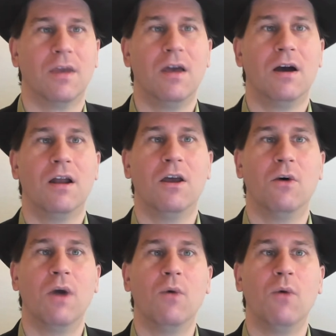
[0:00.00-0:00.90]

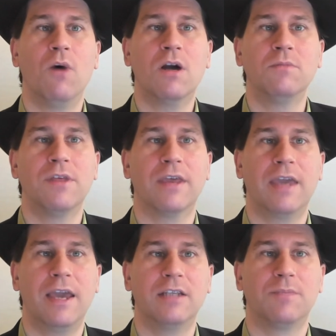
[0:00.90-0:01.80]
Hello, and welcome to the
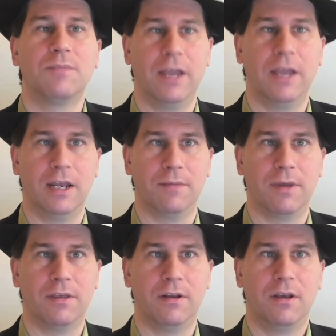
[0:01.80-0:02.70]
case planning
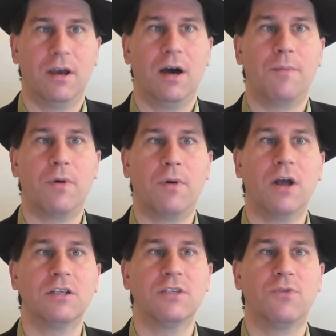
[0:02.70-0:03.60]
method, a
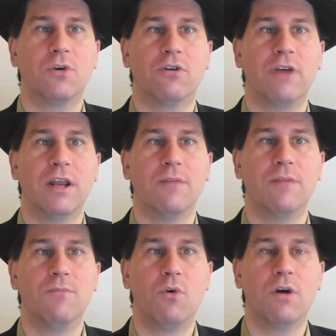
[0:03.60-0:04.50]
process for
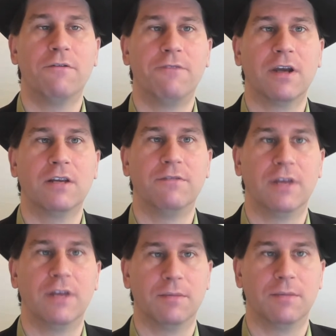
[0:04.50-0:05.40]
creating more effective
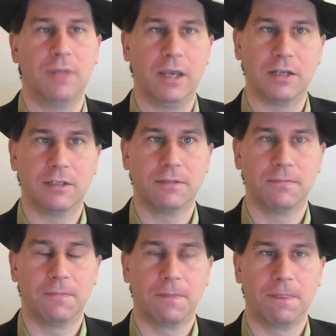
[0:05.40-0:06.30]
daily plans.
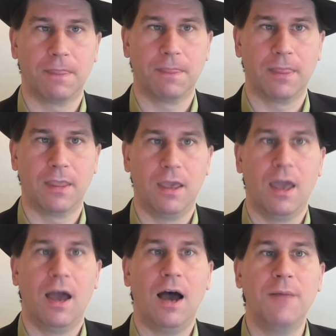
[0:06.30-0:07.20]

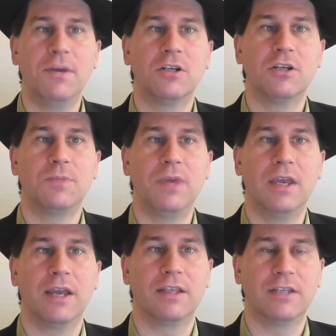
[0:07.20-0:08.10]
I'm here
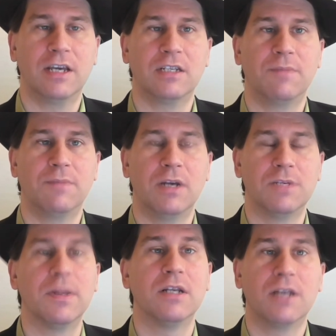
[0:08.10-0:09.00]
speaking at the Task
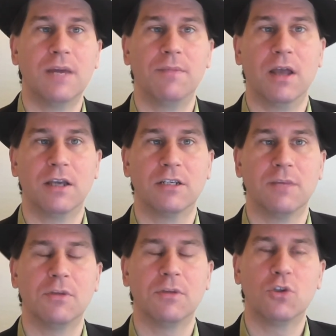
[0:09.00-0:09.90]
Management and Time Blocking
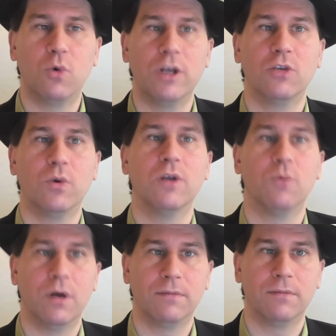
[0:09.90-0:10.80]
Summit 2021.